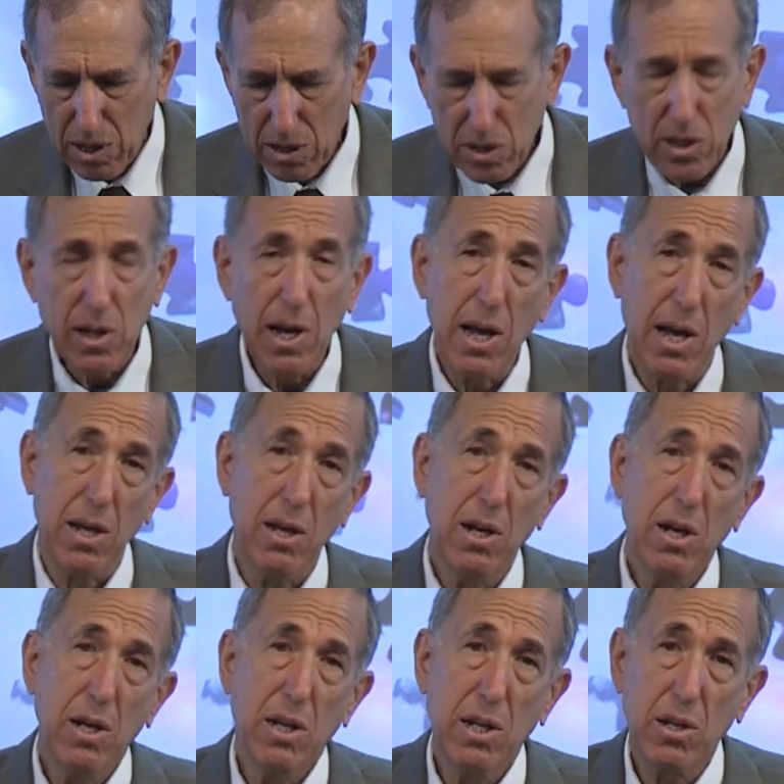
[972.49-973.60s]
today
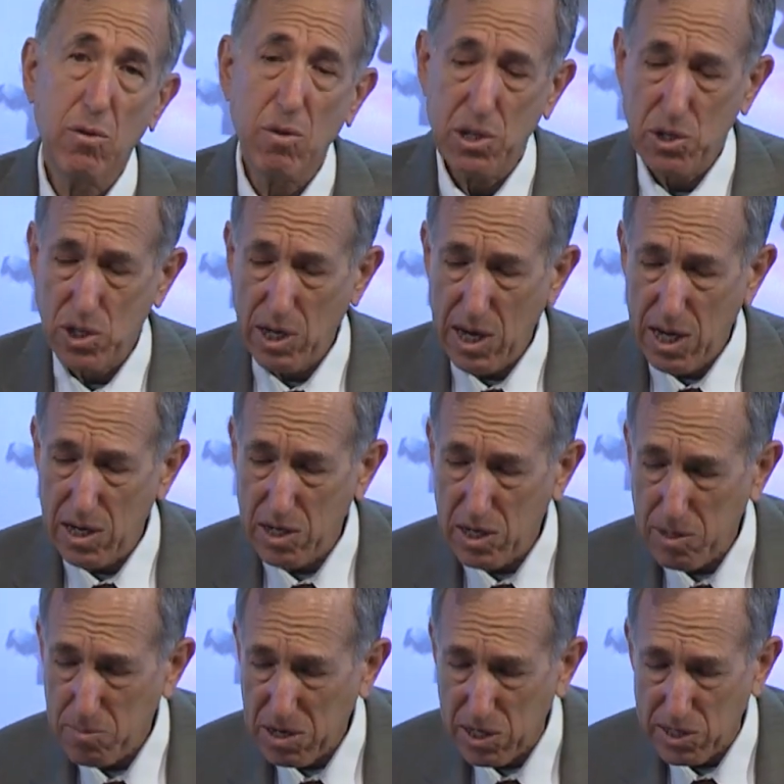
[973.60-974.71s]
in Christianity,
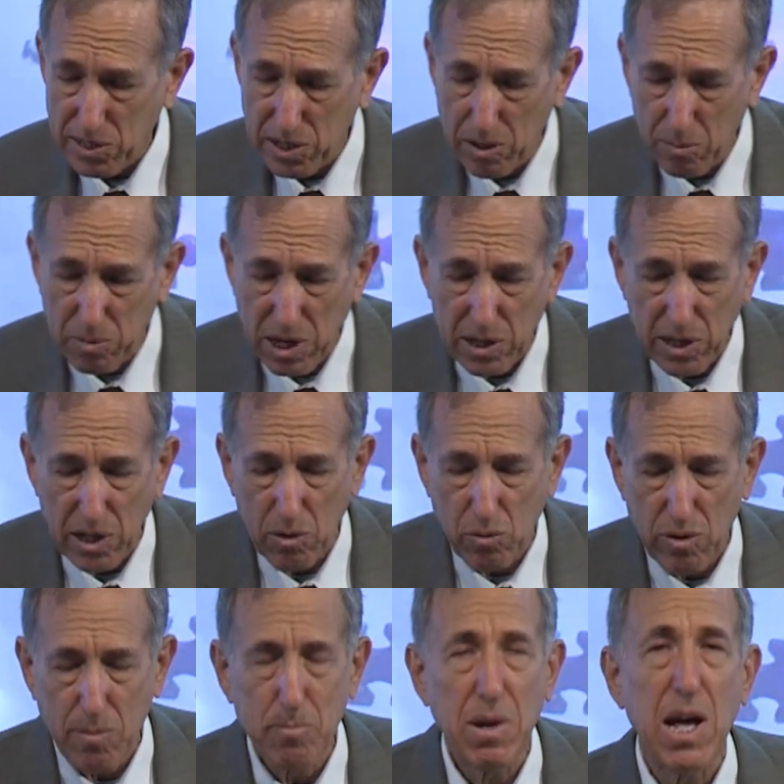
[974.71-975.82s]
because little by little
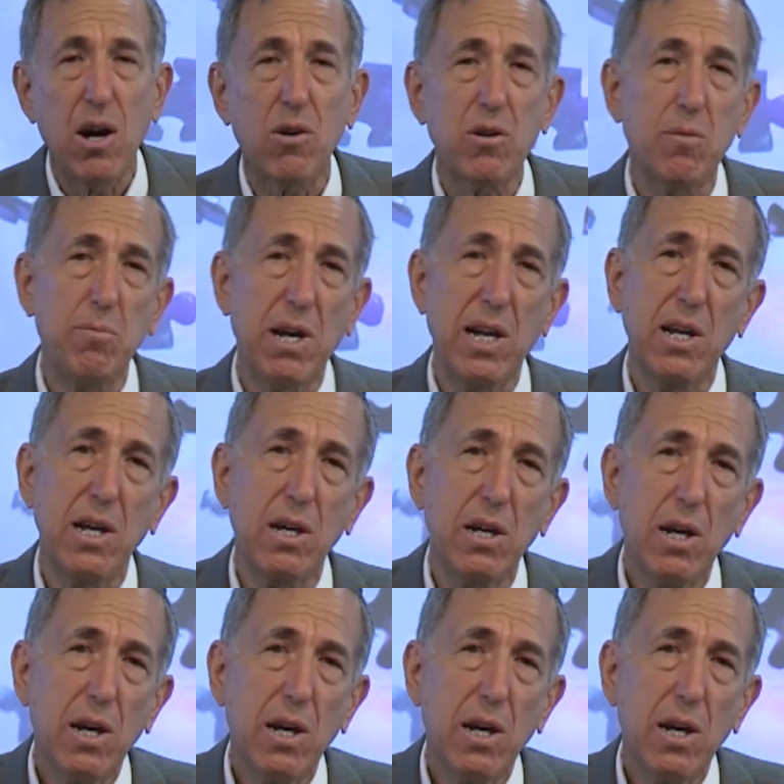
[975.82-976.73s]
we're amalgamating